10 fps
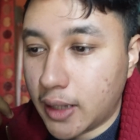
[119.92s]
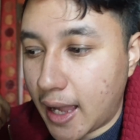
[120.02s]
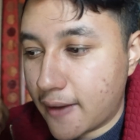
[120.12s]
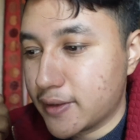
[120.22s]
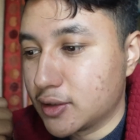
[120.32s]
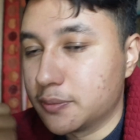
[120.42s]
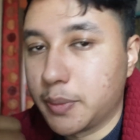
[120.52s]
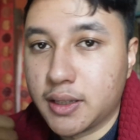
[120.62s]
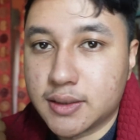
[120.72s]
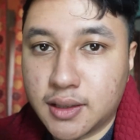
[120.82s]
having to
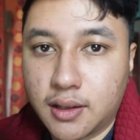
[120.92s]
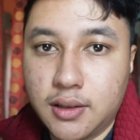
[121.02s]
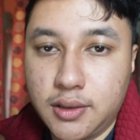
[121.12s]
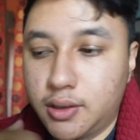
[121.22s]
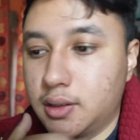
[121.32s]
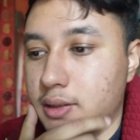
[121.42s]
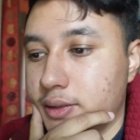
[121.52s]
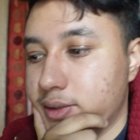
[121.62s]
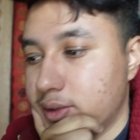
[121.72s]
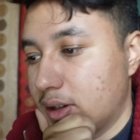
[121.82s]
pay a single dollar.
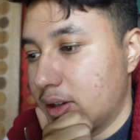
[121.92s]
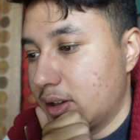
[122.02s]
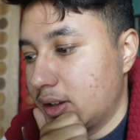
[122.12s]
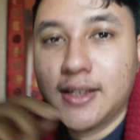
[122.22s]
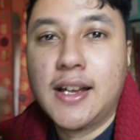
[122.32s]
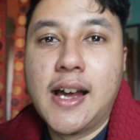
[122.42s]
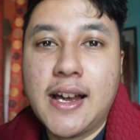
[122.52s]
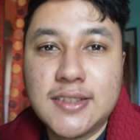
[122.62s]
I